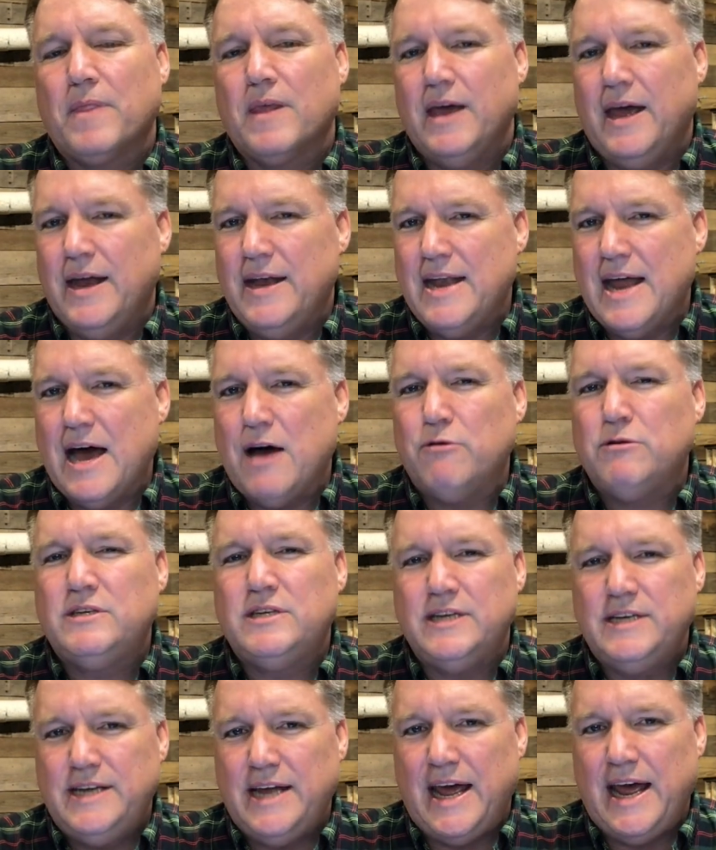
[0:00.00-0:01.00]
And now
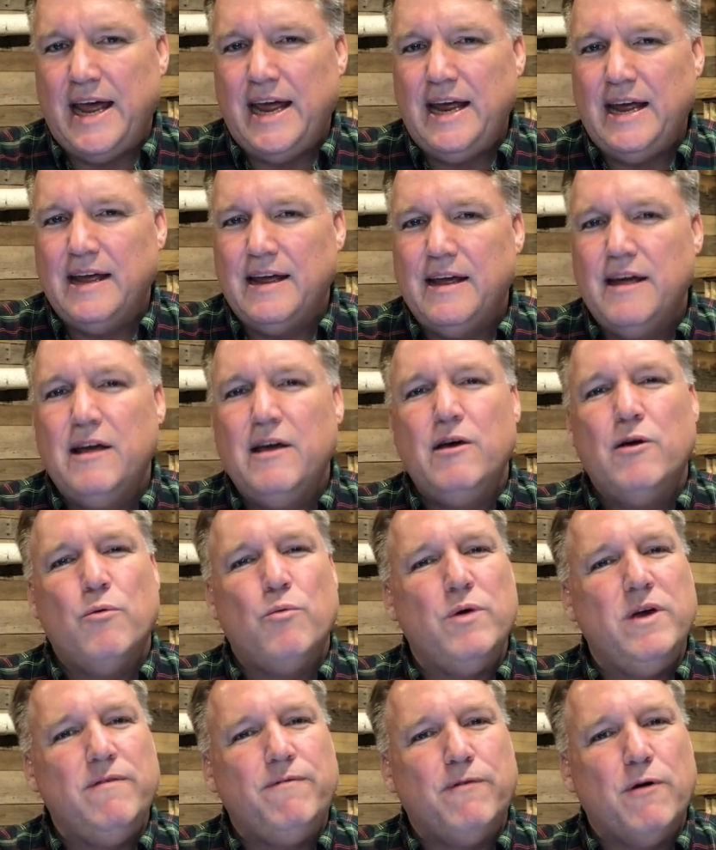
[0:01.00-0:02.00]
today,
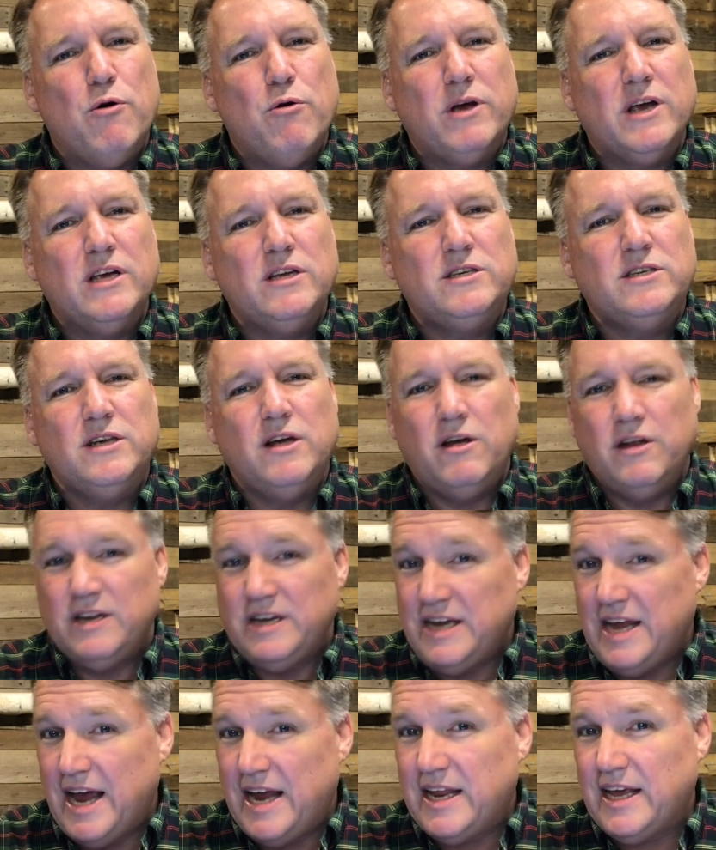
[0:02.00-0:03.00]
we focus
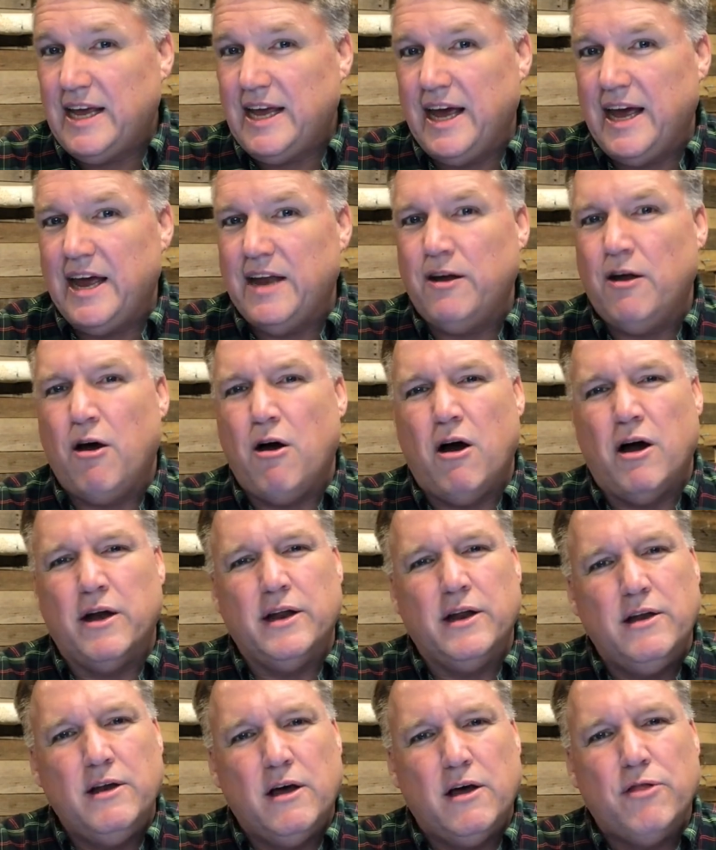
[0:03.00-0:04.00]
yet again on
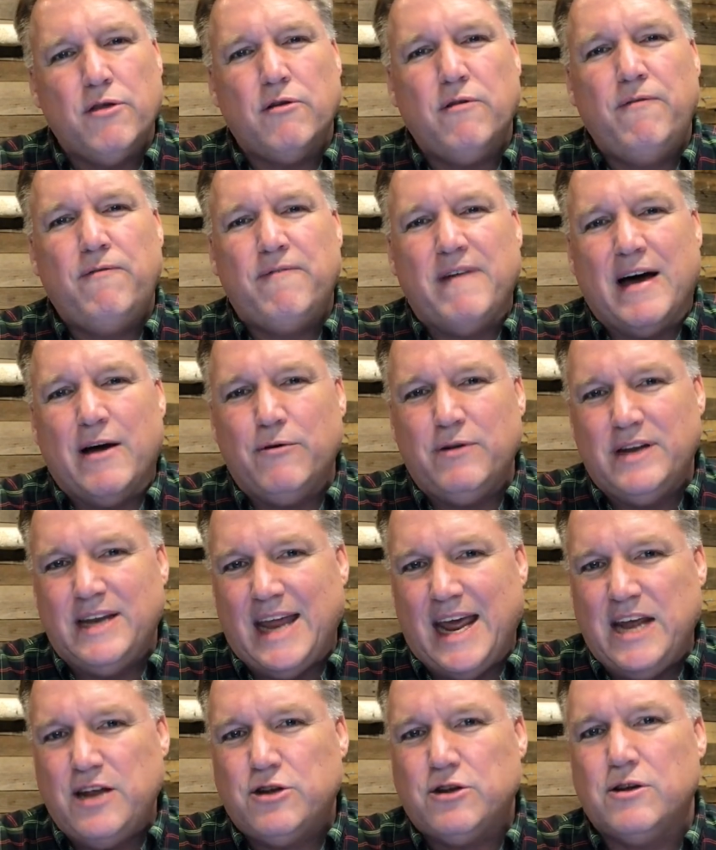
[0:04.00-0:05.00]
another
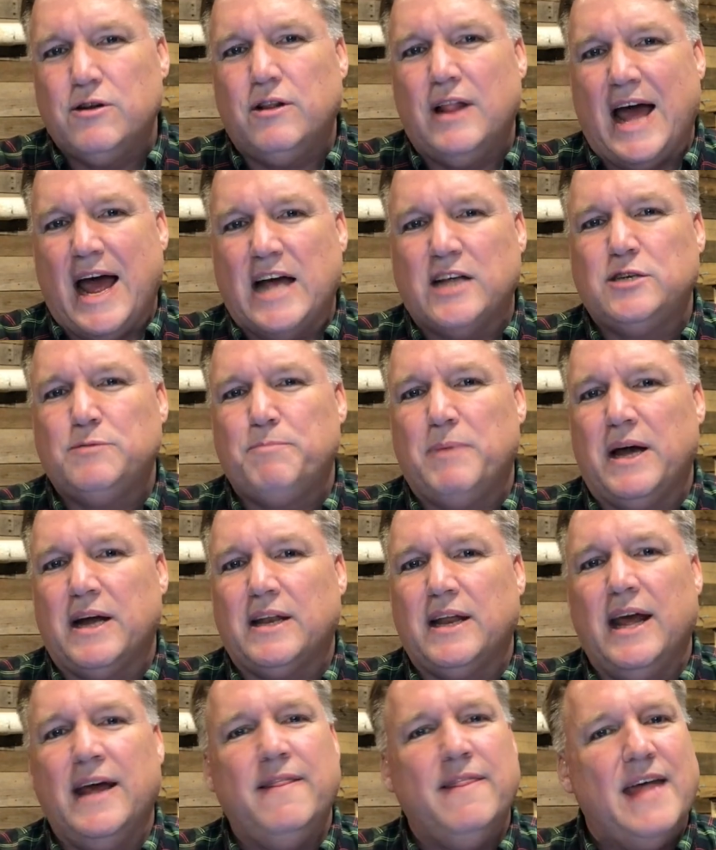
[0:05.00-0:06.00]
foundational
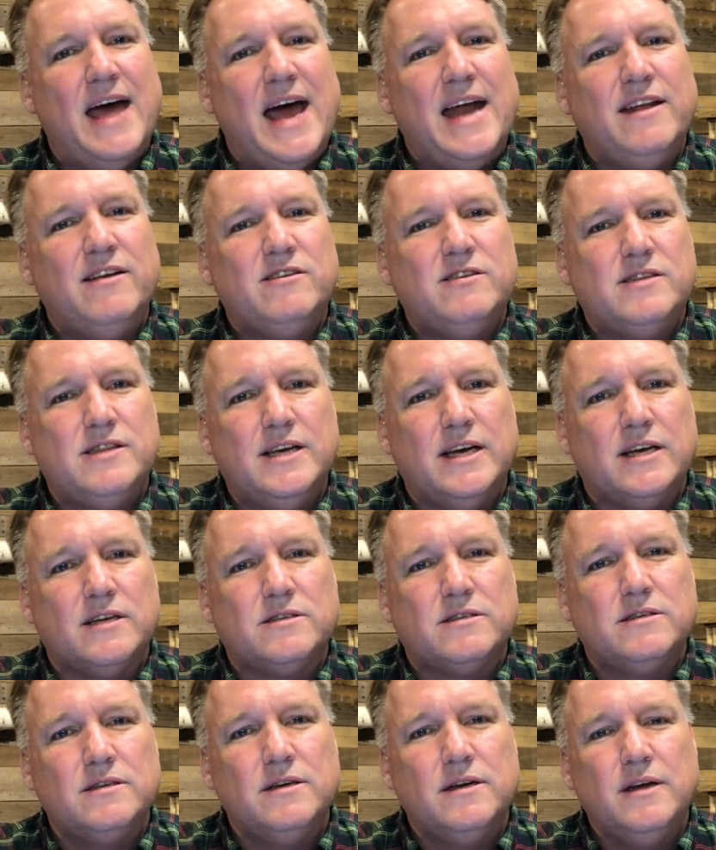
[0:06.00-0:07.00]
aspect, and that is
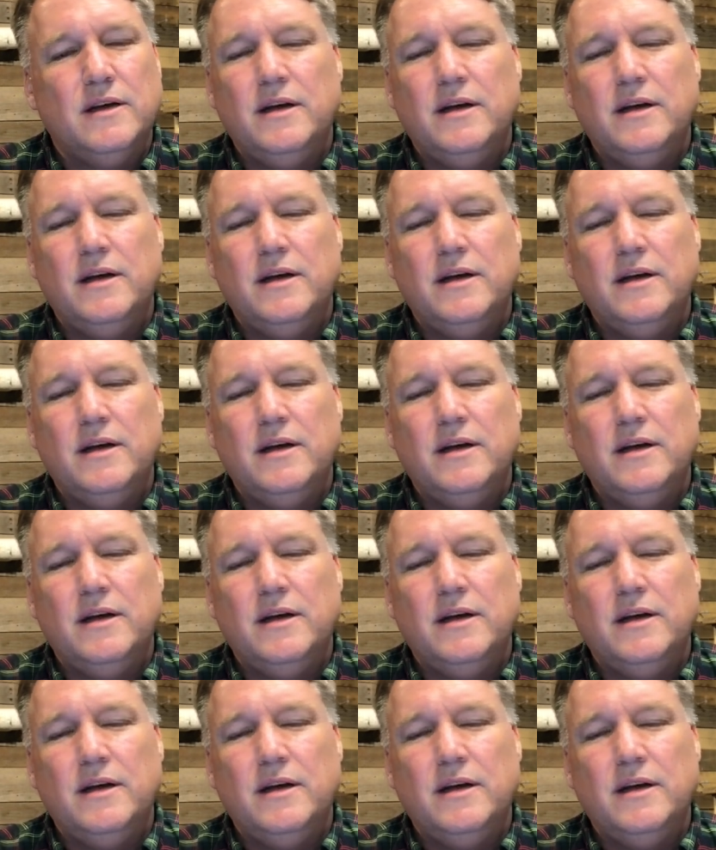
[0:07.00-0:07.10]
this,